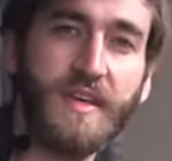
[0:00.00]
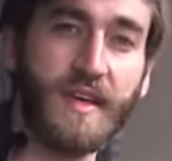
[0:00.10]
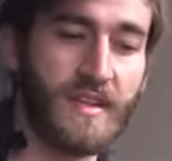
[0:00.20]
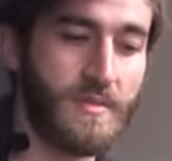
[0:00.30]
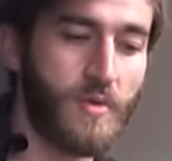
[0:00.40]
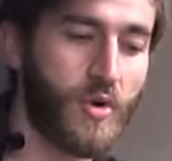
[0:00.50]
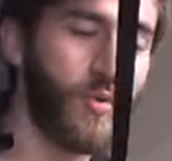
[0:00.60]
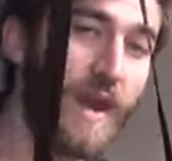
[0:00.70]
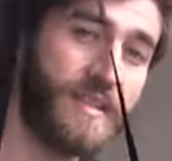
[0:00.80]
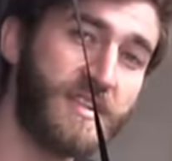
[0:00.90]
And the more
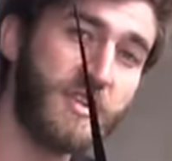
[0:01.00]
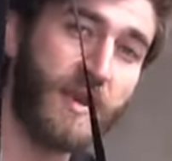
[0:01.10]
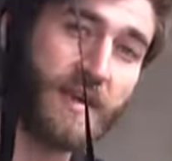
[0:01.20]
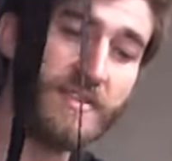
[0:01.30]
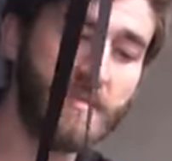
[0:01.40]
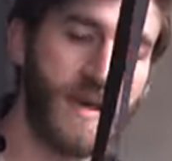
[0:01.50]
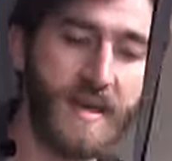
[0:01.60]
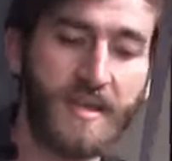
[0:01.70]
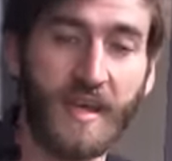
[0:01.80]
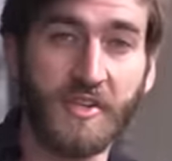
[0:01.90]
weight that you have in the
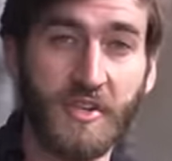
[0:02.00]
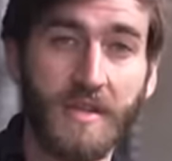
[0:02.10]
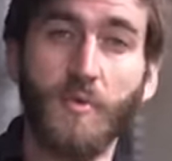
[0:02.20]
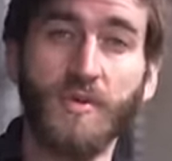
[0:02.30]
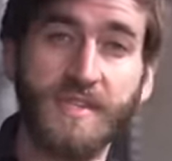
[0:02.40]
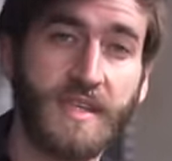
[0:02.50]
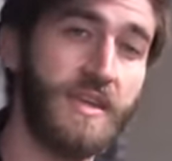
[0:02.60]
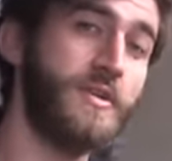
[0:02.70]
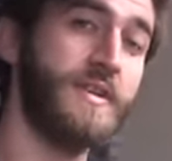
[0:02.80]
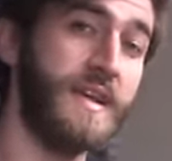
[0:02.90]
bag, actually the more
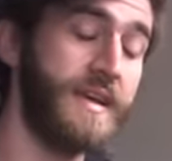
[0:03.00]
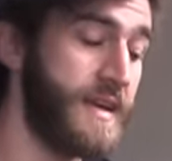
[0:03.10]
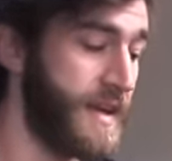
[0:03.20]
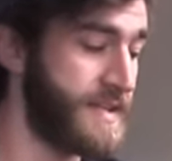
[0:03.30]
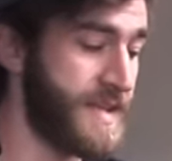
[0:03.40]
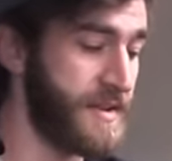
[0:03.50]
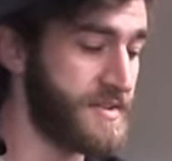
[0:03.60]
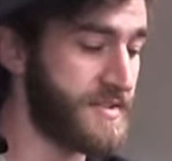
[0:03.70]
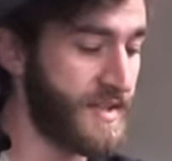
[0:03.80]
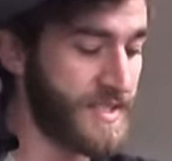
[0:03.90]
securely it's
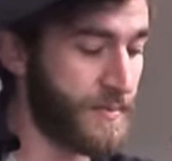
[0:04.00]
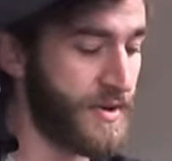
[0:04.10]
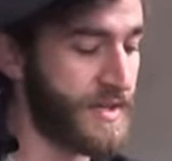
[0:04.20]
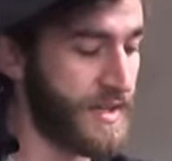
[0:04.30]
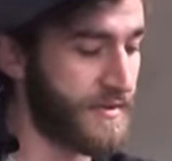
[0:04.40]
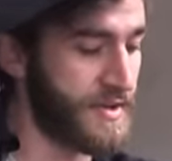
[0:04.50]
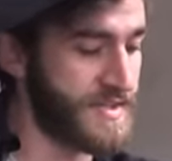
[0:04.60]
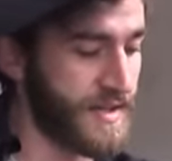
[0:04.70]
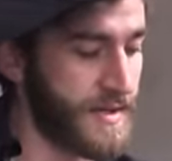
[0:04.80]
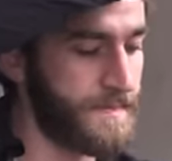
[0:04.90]
held, so that's a pretty clever
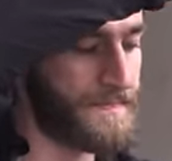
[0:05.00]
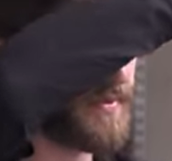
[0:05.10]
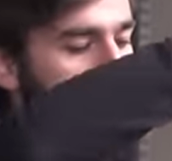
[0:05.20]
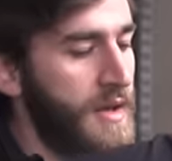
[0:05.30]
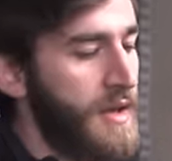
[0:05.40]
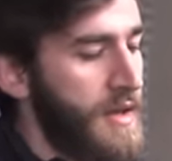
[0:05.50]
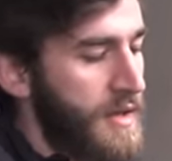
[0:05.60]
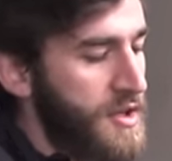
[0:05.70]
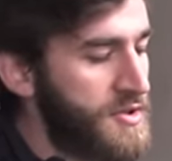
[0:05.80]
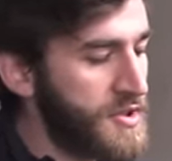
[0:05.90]
design.
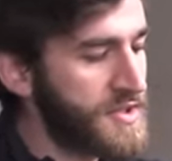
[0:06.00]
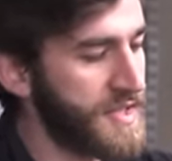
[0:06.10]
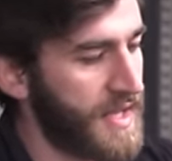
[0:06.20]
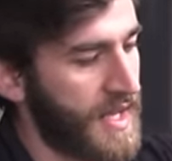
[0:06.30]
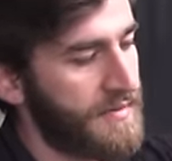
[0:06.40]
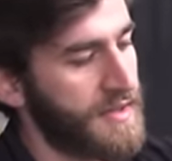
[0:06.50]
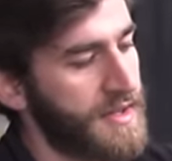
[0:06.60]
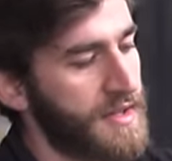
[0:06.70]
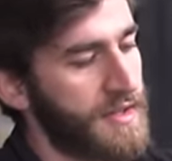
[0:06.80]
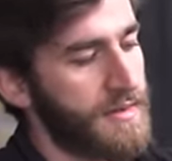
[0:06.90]
You do still have a
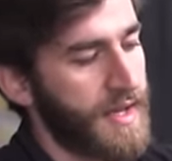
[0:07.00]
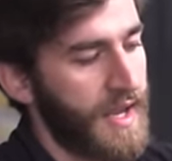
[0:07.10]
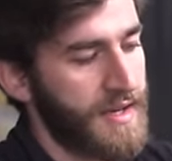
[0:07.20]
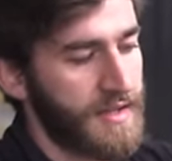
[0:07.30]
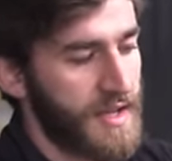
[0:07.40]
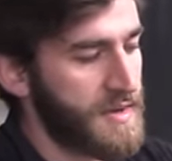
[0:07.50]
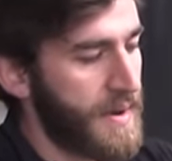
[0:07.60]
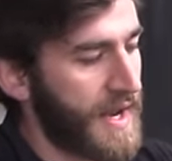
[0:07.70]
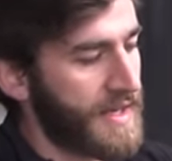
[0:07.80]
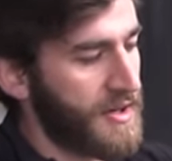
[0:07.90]
little handle on the
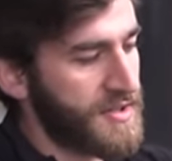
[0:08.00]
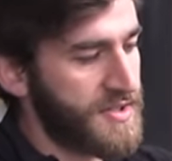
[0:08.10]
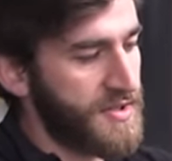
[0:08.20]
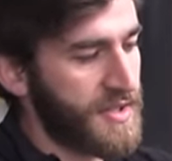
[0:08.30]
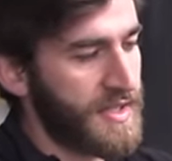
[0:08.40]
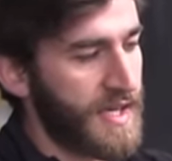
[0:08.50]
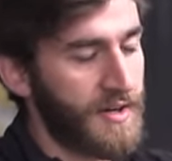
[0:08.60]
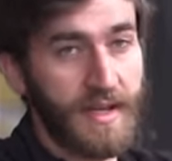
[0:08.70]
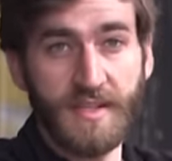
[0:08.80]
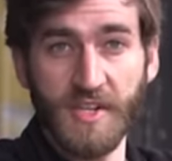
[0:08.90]
back here, so you can
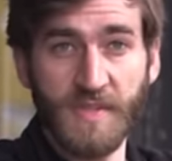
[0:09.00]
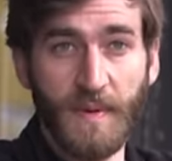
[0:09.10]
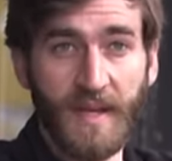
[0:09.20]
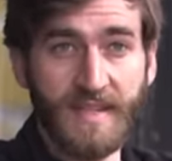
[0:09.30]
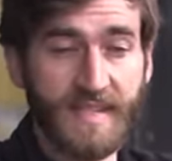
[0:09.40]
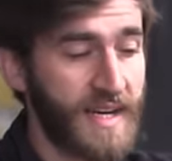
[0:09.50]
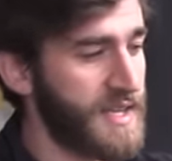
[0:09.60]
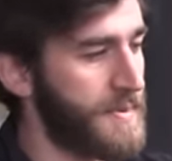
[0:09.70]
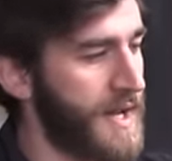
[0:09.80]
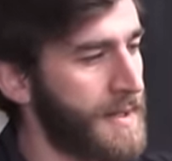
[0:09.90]
carry it just by the side of
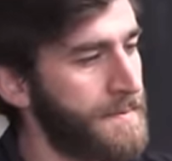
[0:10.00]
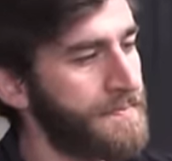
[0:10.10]
the bag.